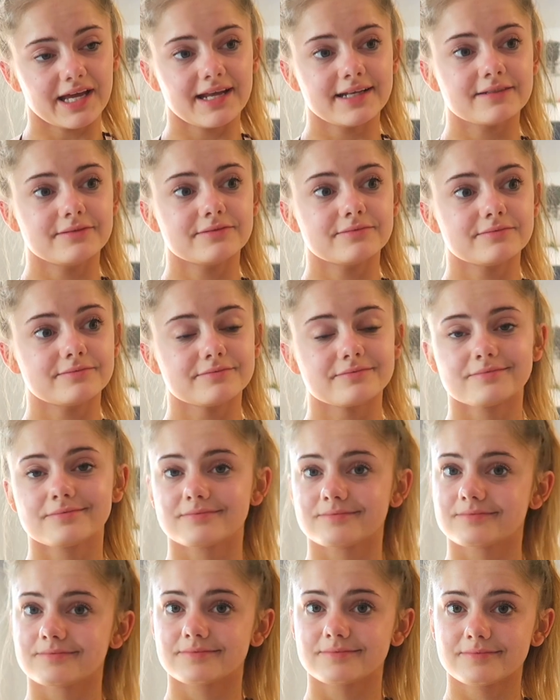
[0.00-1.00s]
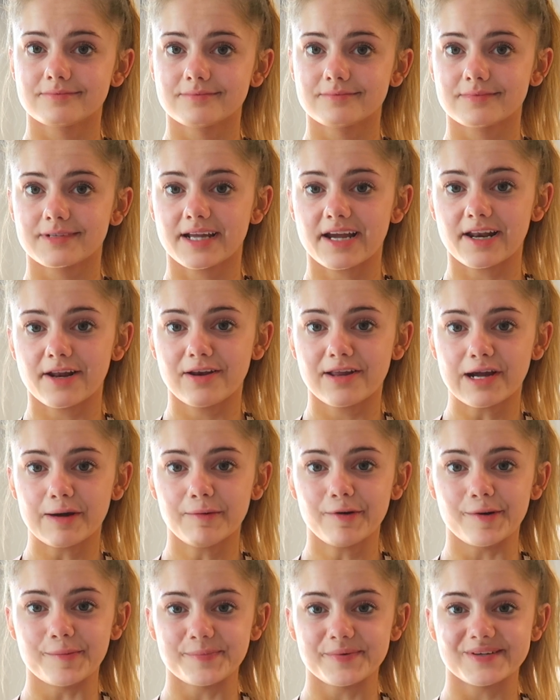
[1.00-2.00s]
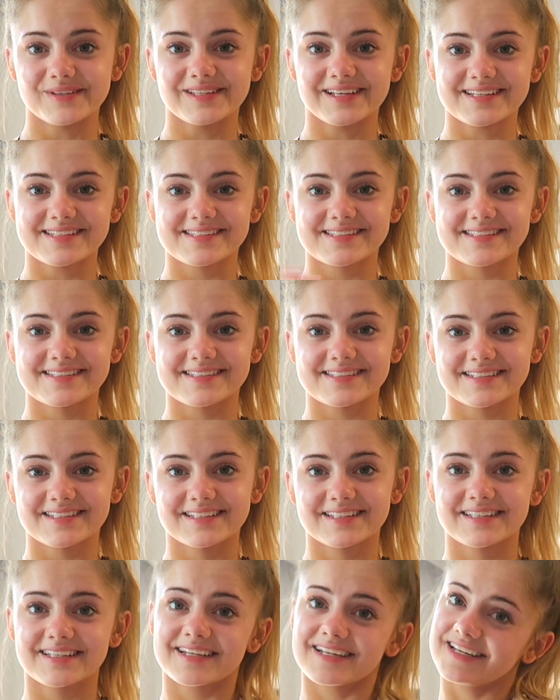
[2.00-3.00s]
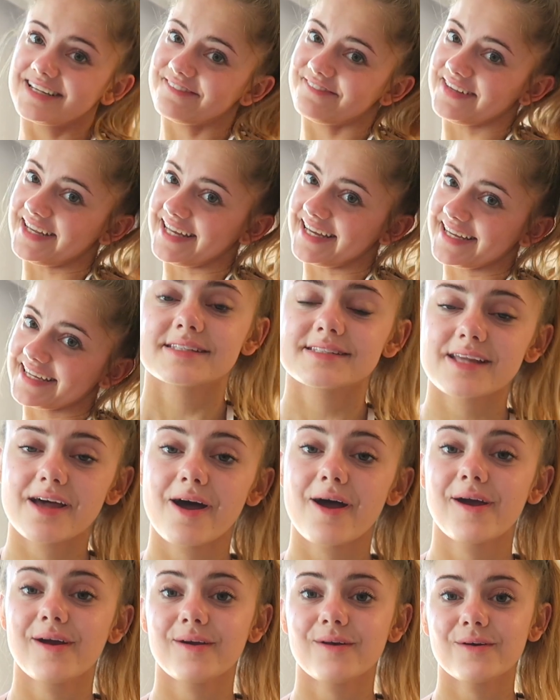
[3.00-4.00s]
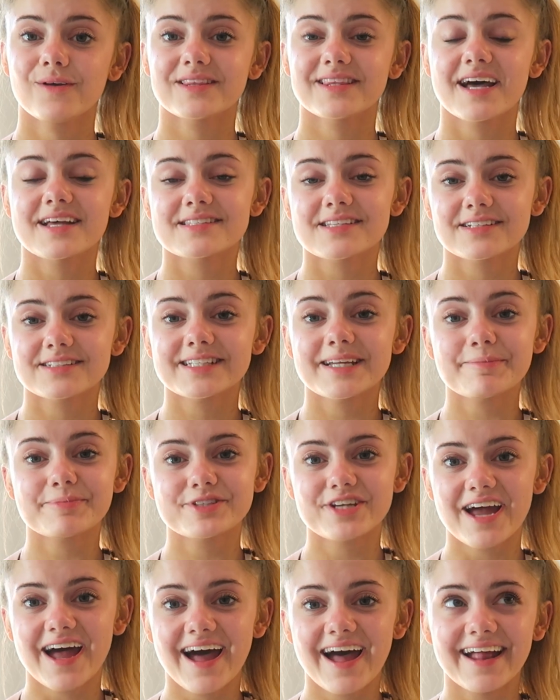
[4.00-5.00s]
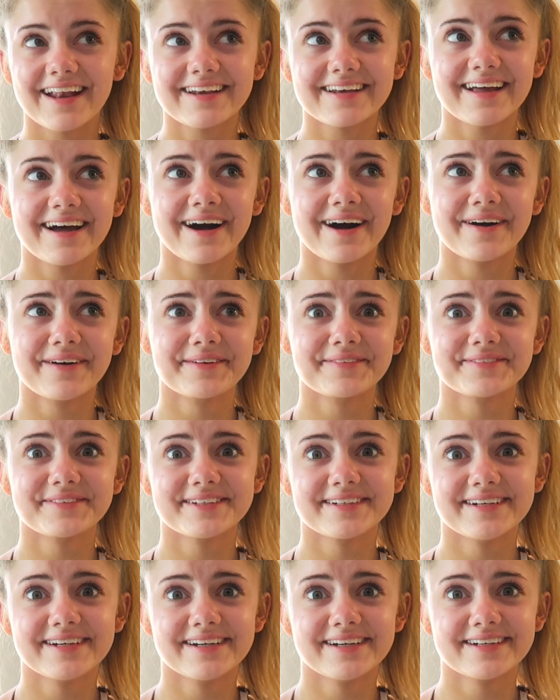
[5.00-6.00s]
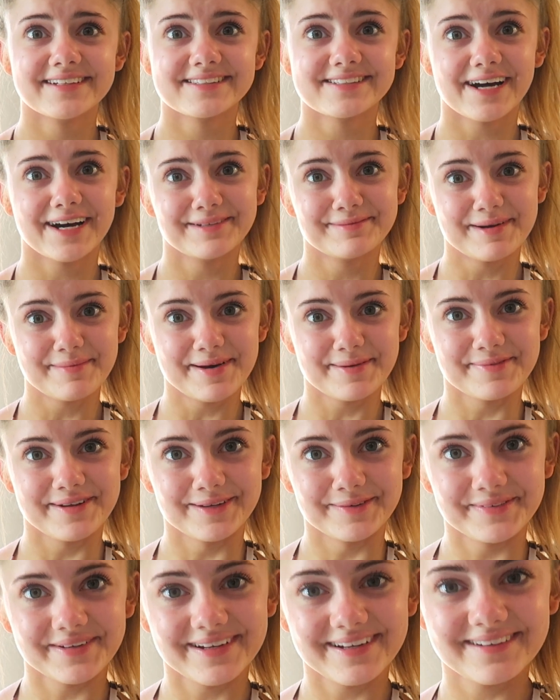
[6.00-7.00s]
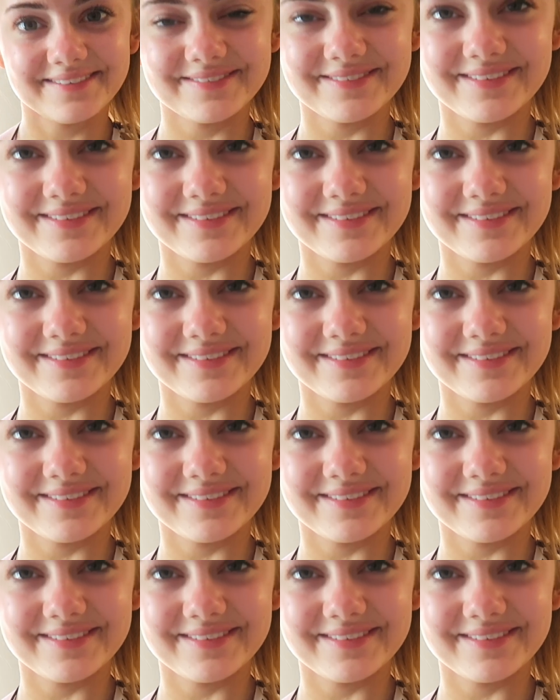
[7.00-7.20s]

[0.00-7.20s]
then it can only go up, and that's lovely. So that's our deep chat, and now I'm gonna tidy my bed for a little bit.